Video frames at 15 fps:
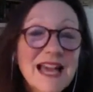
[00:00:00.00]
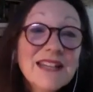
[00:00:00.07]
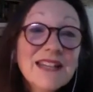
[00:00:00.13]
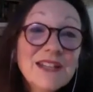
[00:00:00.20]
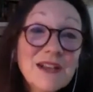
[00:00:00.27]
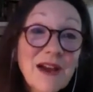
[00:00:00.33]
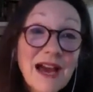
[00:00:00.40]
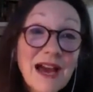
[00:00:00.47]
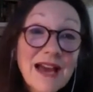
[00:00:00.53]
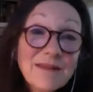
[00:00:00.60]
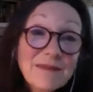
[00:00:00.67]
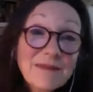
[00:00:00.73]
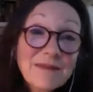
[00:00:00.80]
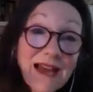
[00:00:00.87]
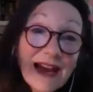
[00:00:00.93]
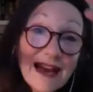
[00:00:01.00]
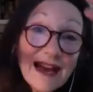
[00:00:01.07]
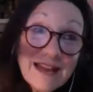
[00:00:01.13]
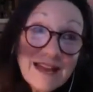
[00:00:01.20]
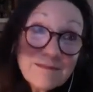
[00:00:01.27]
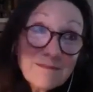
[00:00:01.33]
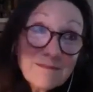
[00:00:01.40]
you know, and
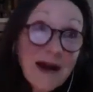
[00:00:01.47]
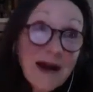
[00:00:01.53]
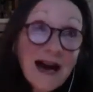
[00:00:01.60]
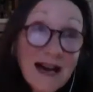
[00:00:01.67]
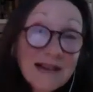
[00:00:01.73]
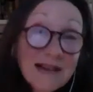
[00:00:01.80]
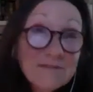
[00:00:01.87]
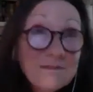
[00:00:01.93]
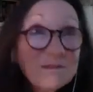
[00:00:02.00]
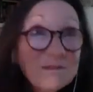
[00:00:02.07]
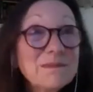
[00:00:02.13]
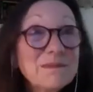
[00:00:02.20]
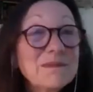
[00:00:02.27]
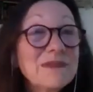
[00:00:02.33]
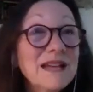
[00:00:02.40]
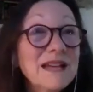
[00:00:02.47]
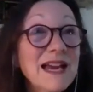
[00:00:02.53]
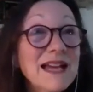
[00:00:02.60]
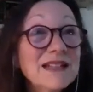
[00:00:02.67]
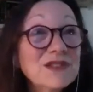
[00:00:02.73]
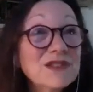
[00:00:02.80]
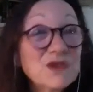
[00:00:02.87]
my
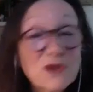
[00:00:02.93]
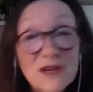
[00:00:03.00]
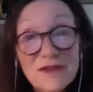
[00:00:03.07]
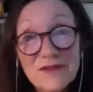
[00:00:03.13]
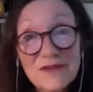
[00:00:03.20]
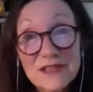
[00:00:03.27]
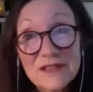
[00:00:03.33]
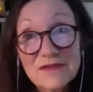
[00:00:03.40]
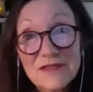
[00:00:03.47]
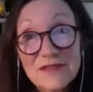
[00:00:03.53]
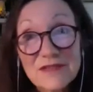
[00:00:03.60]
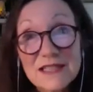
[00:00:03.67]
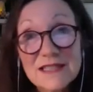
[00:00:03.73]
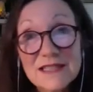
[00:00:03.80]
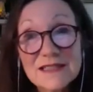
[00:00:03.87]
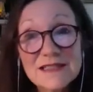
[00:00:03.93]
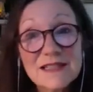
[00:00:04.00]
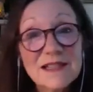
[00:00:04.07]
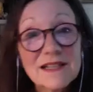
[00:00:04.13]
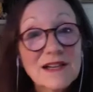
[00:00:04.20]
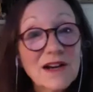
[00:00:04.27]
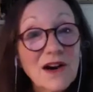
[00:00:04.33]
catastrophic events
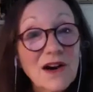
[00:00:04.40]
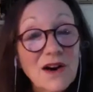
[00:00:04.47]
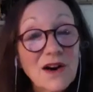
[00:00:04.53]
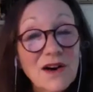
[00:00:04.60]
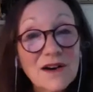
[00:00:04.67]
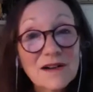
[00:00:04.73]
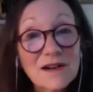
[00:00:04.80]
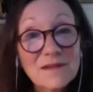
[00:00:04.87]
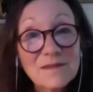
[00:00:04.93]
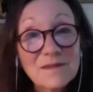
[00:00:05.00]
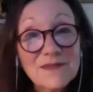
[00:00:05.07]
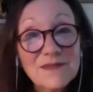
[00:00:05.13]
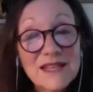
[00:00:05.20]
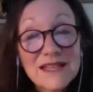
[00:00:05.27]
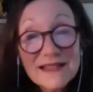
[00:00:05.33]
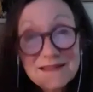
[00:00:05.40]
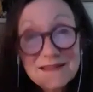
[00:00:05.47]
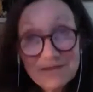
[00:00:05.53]
are in